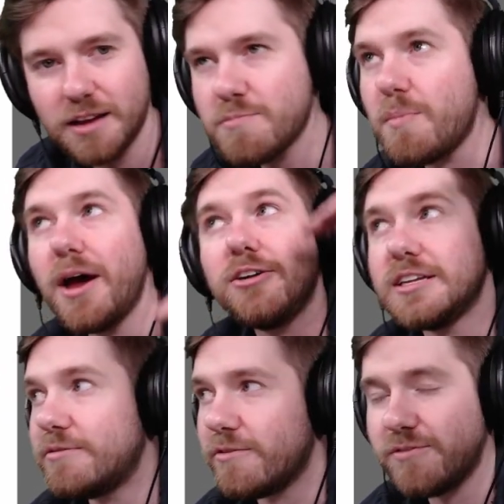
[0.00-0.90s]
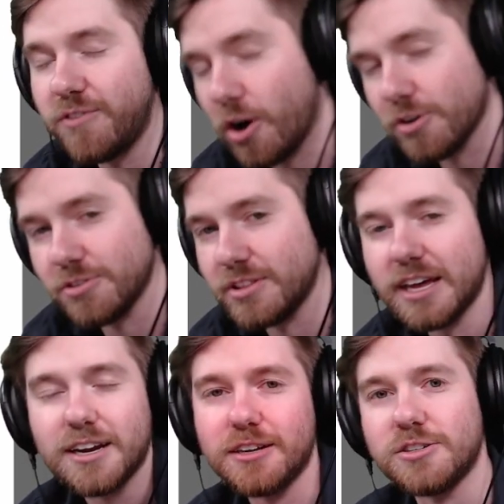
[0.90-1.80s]
propelled even farther
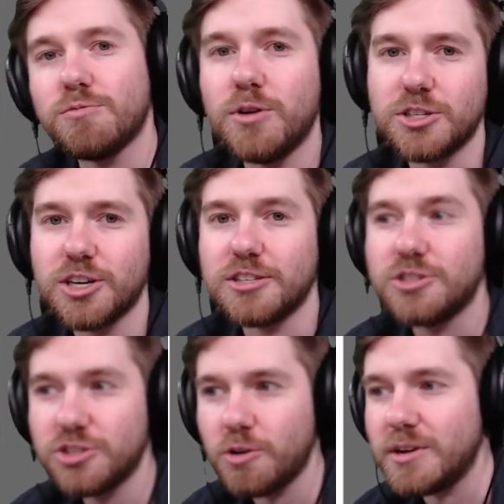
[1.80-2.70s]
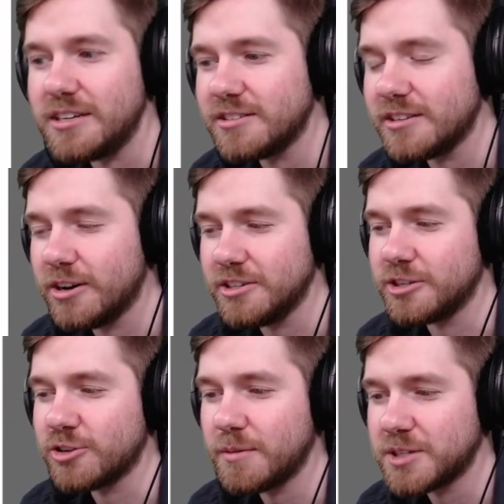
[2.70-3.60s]
that it could just one-shot so easily all
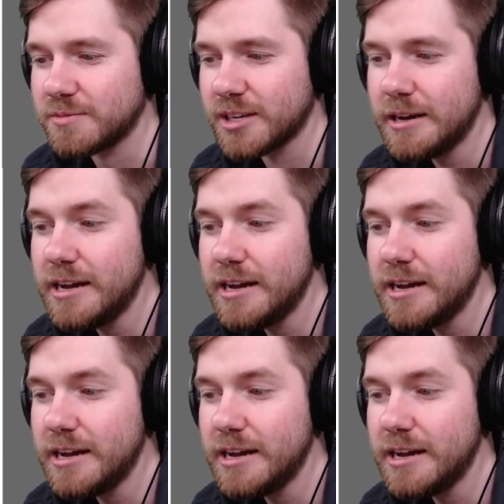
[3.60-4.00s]
these dropships.